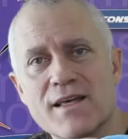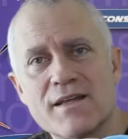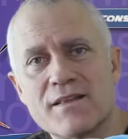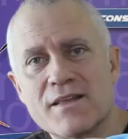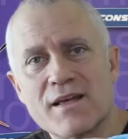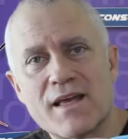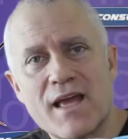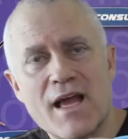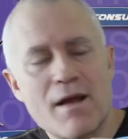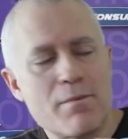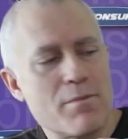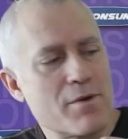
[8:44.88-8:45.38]
even
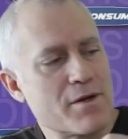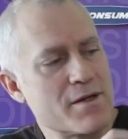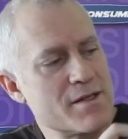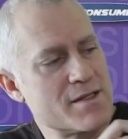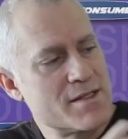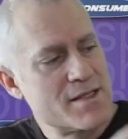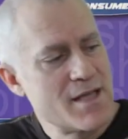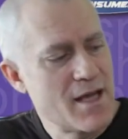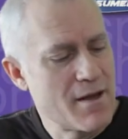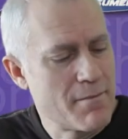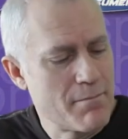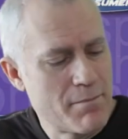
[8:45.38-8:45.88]
think the camera
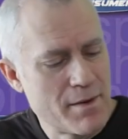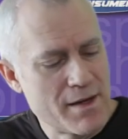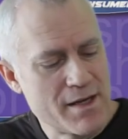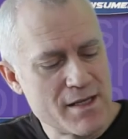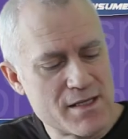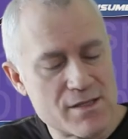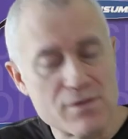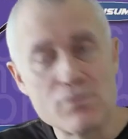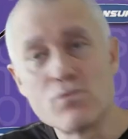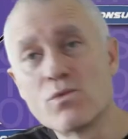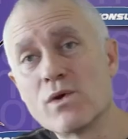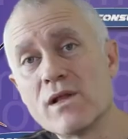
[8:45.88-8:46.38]
could see it,
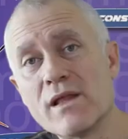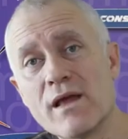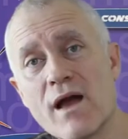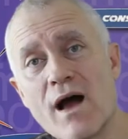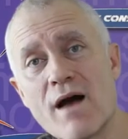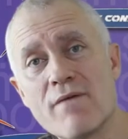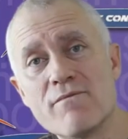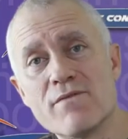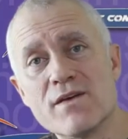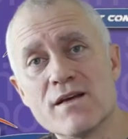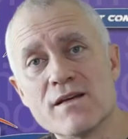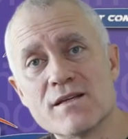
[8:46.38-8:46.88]
but it's
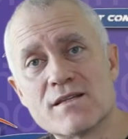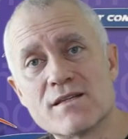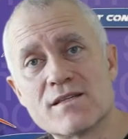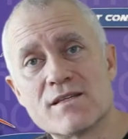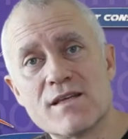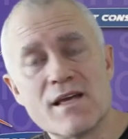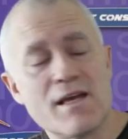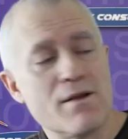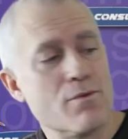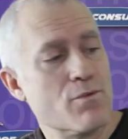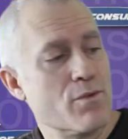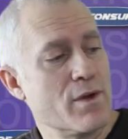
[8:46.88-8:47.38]
really
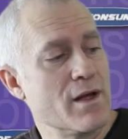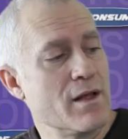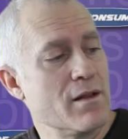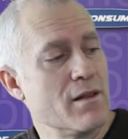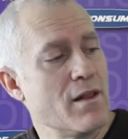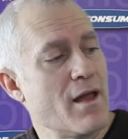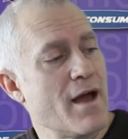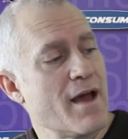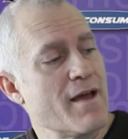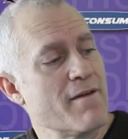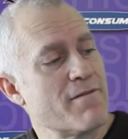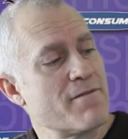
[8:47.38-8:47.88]
obvious in real
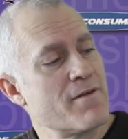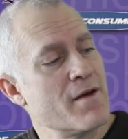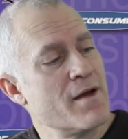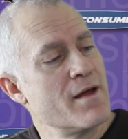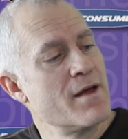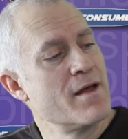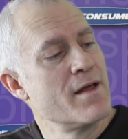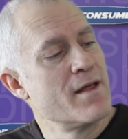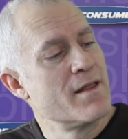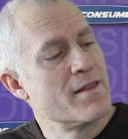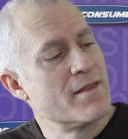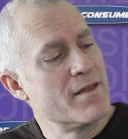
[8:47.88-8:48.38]
life
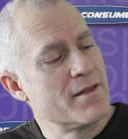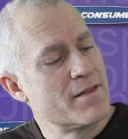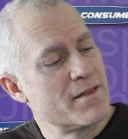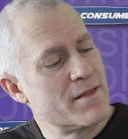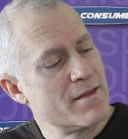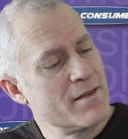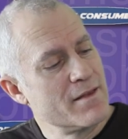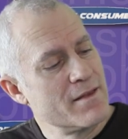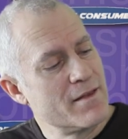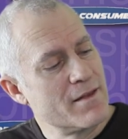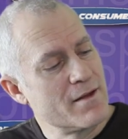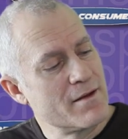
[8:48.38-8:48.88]
that,
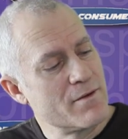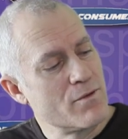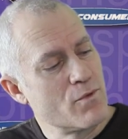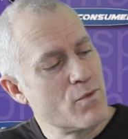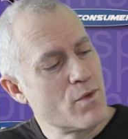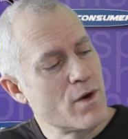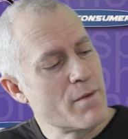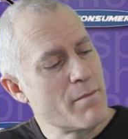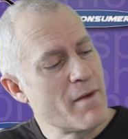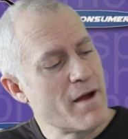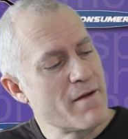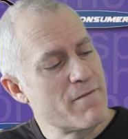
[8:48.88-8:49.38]
that
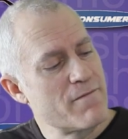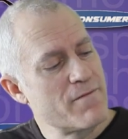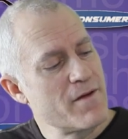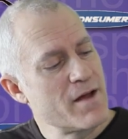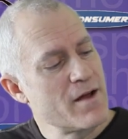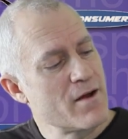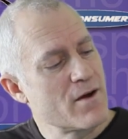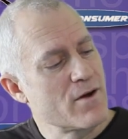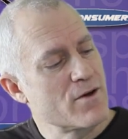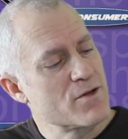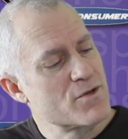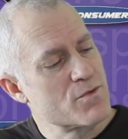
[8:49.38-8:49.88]
where my
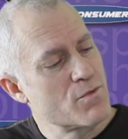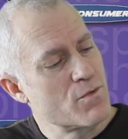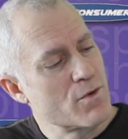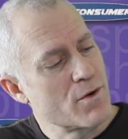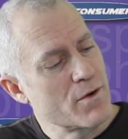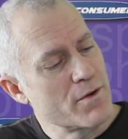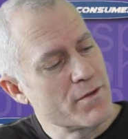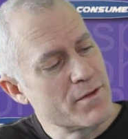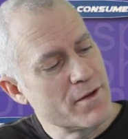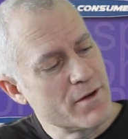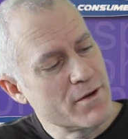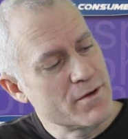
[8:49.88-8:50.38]
fingers
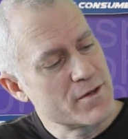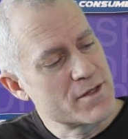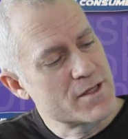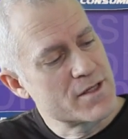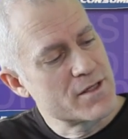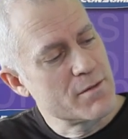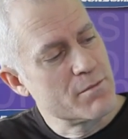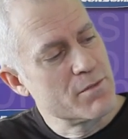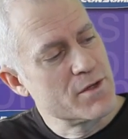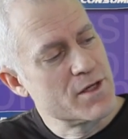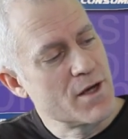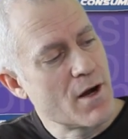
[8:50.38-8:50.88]
were, there's
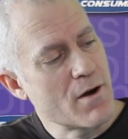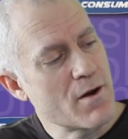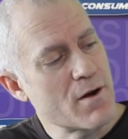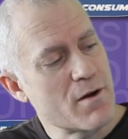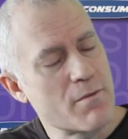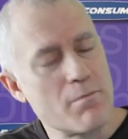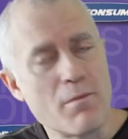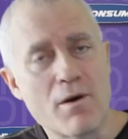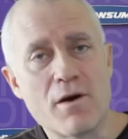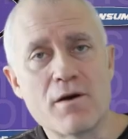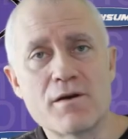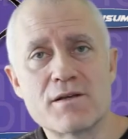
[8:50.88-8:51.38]
some
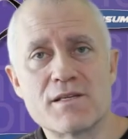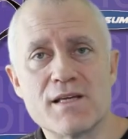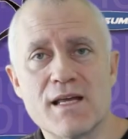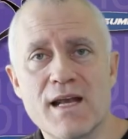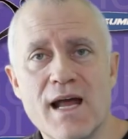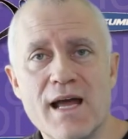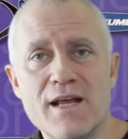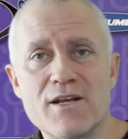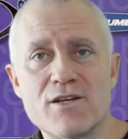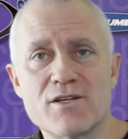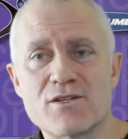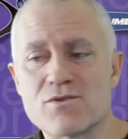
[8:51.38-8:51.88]
dark marks
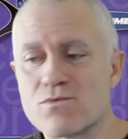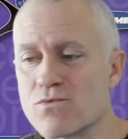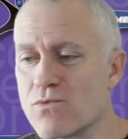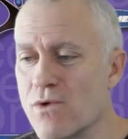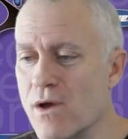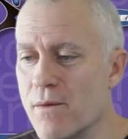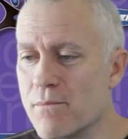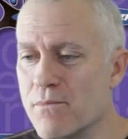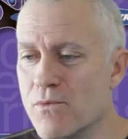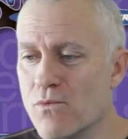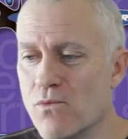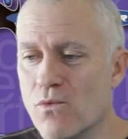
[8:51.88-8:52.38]
and I just
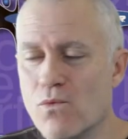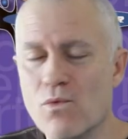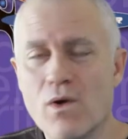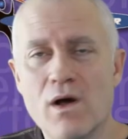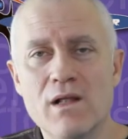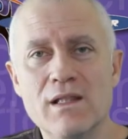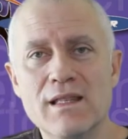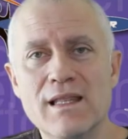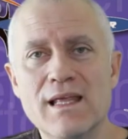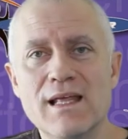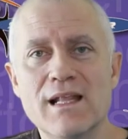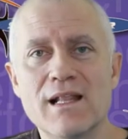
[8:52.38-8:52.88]
rubbed
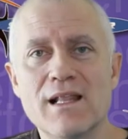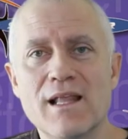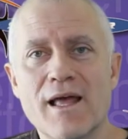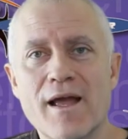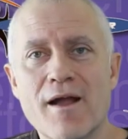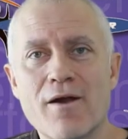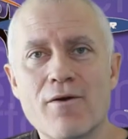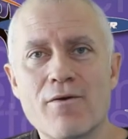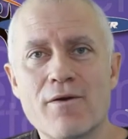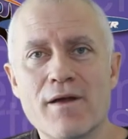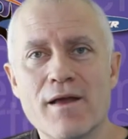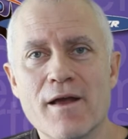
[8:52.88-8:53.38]
a little
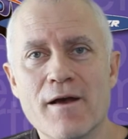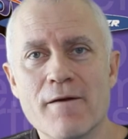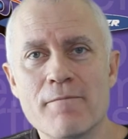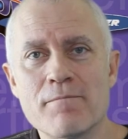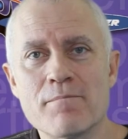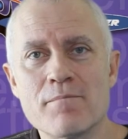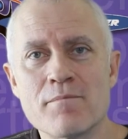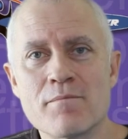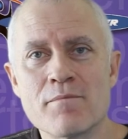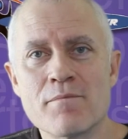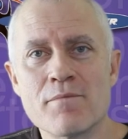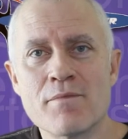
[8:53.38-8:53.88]

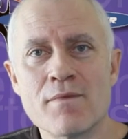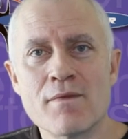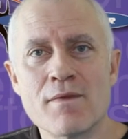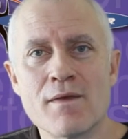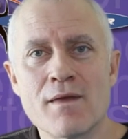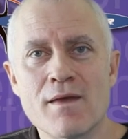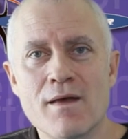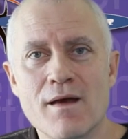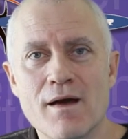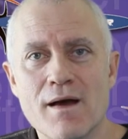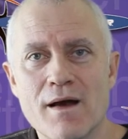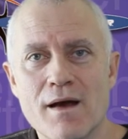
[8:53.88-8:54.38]
area
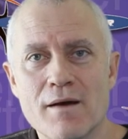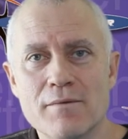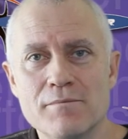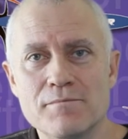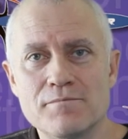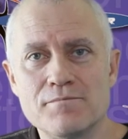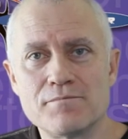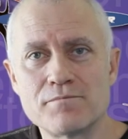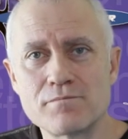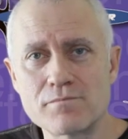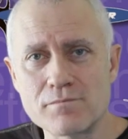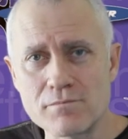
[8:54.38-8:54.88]

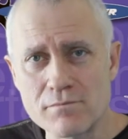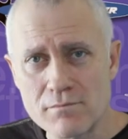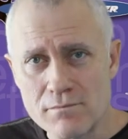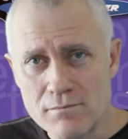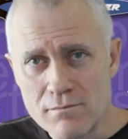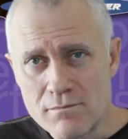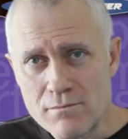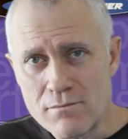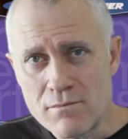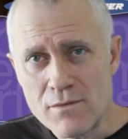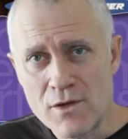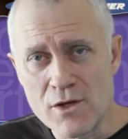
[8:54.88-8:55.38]
um,
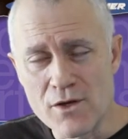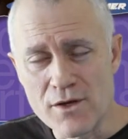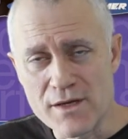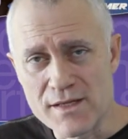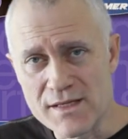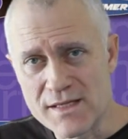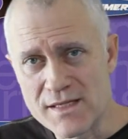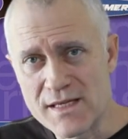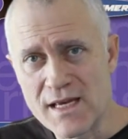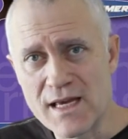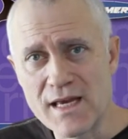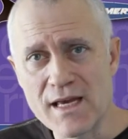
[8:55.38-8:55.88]
you
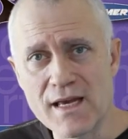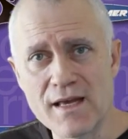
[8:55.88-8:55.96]
can